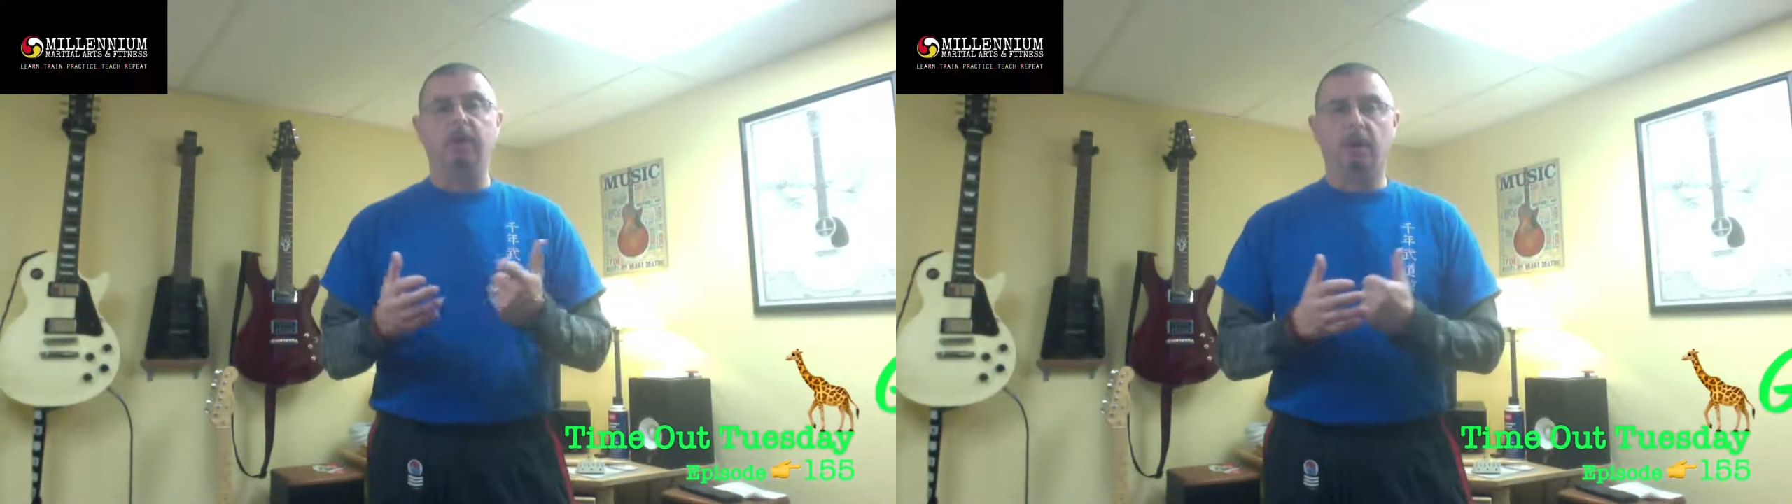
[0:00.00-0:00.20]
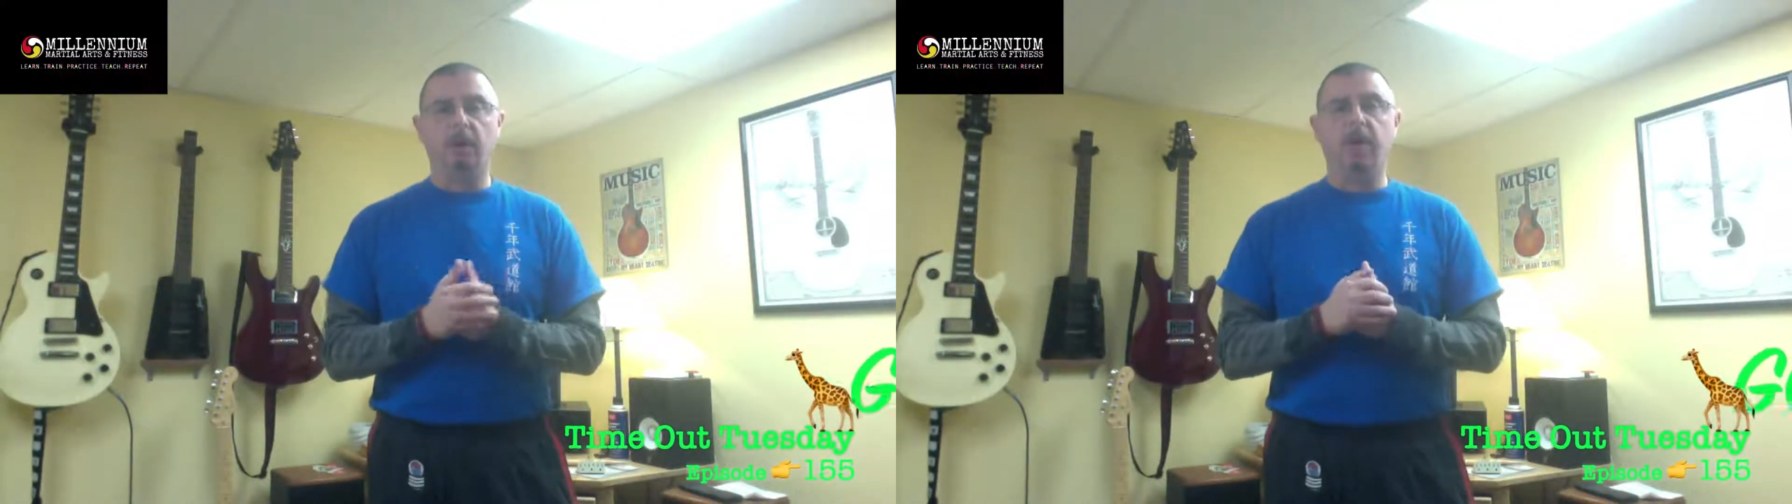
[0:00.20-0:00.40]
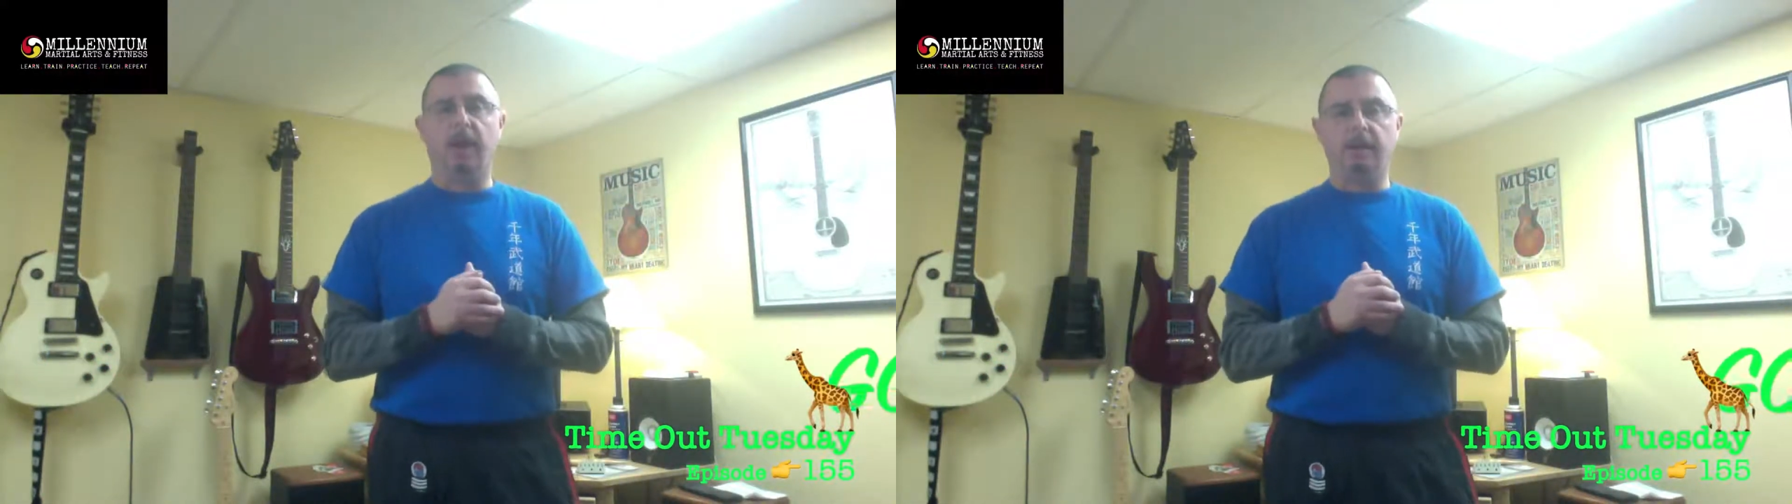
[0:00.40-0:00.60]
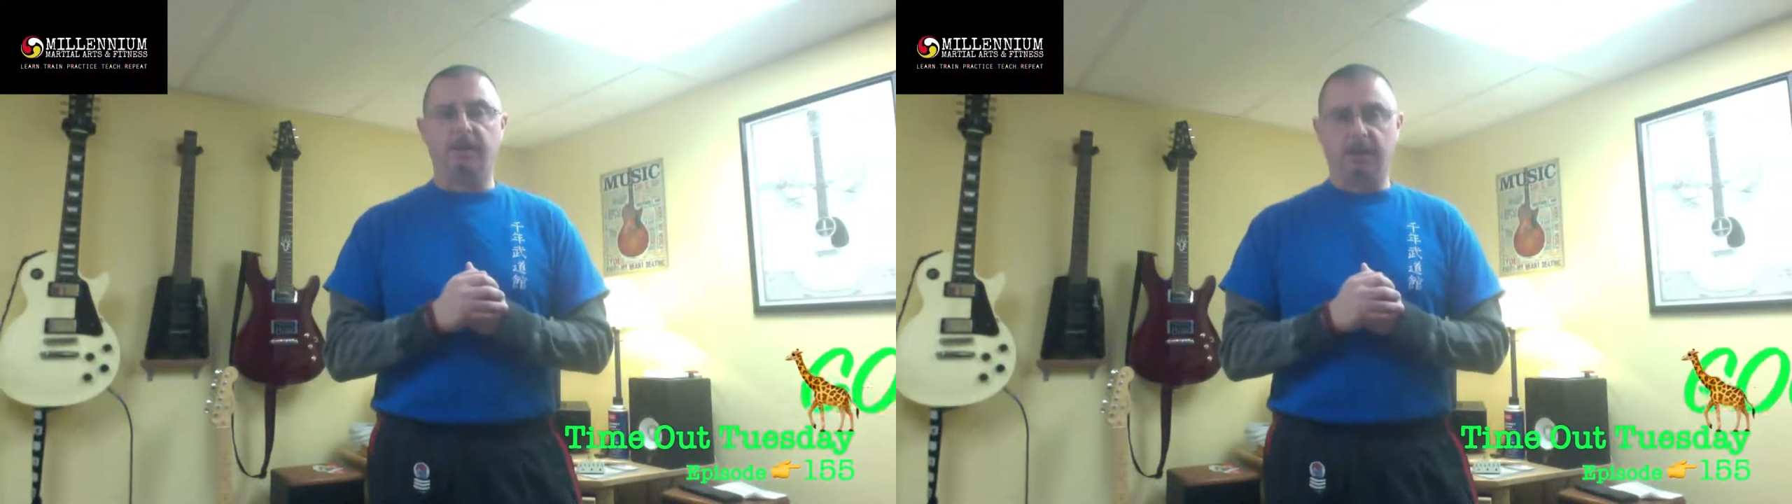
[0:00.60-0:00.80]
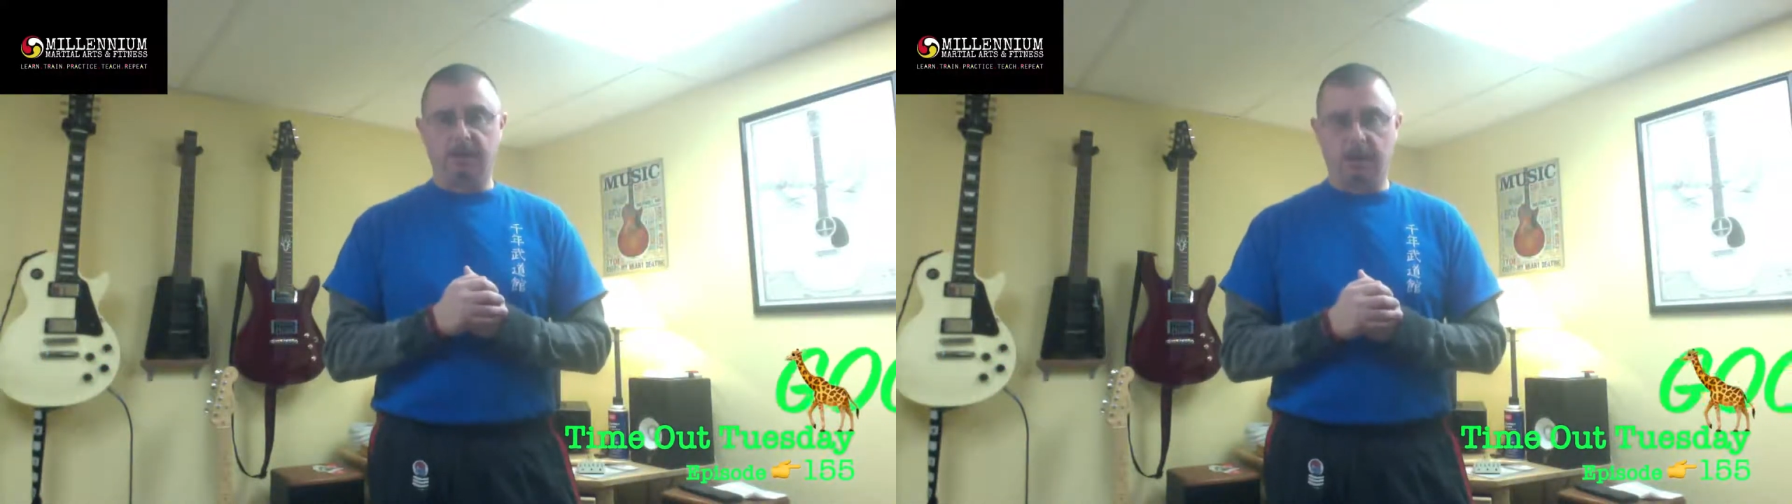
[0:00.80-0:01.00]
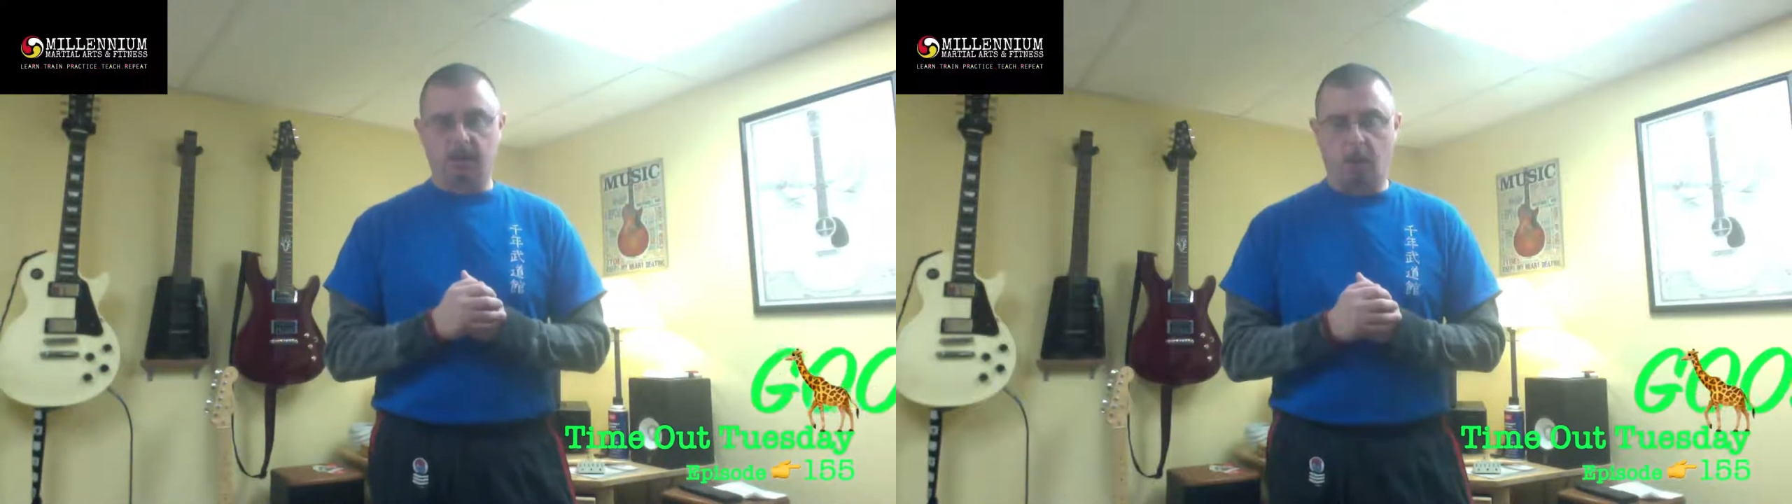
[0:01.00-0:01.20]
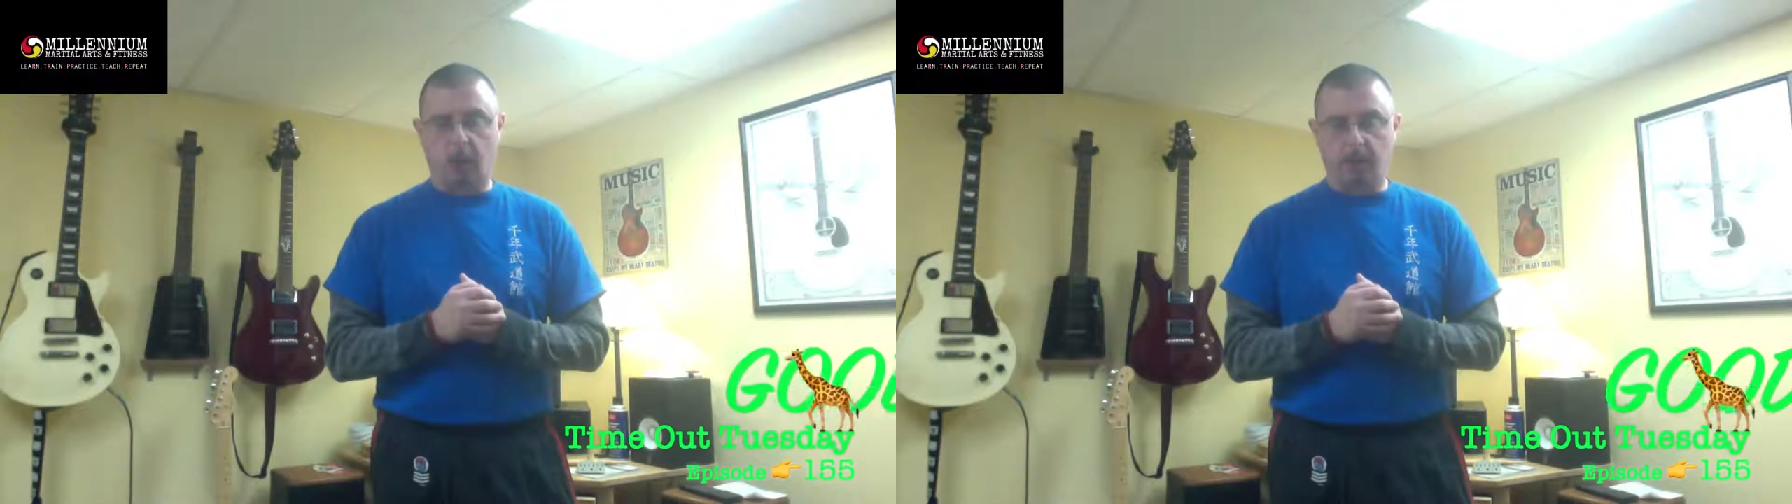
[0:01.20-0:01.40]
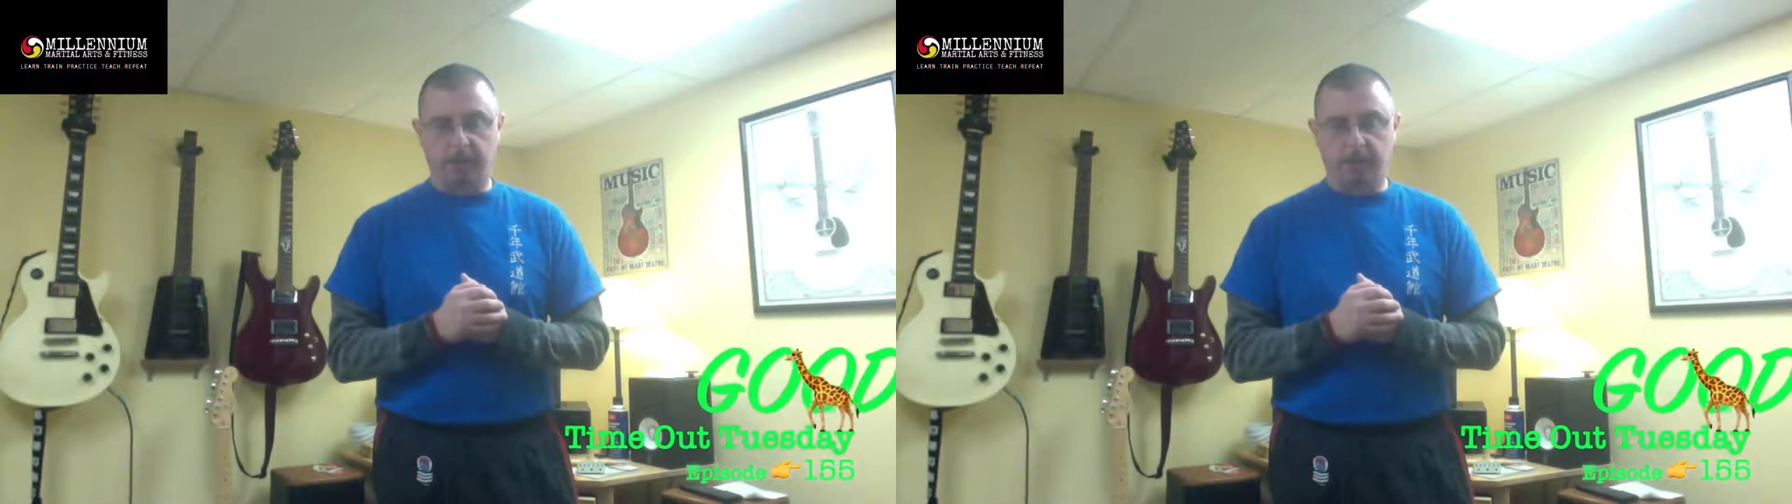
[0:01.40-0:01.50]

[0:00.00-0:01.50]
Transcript: those kind of things as well